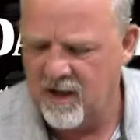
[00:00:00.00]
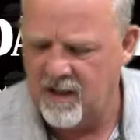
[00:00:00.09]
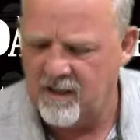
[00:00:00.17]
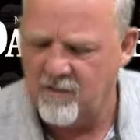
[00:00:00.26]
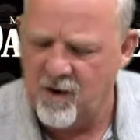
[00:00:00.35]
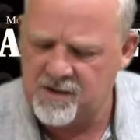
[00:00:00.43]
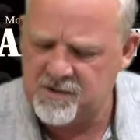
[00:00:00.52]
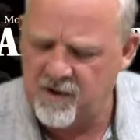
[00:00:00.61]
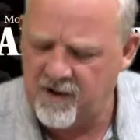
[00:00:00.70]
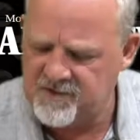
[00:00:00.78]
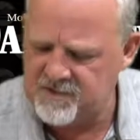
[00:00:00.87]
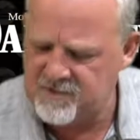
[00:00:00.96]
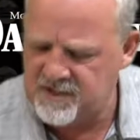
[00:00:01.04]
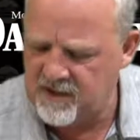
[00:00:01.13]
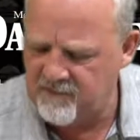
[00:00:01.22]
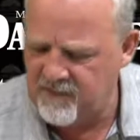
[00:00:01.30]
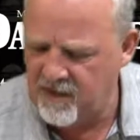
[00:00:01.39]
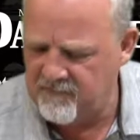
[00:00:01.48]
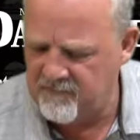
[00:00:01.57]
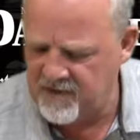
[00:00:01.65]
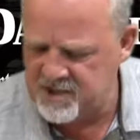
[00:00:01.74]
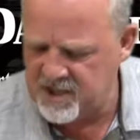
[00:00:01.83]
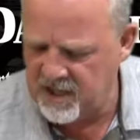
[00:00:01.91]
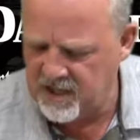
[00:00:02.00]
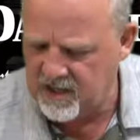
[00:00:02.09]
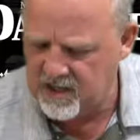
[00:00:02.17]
And then we also have some stuff here fishing.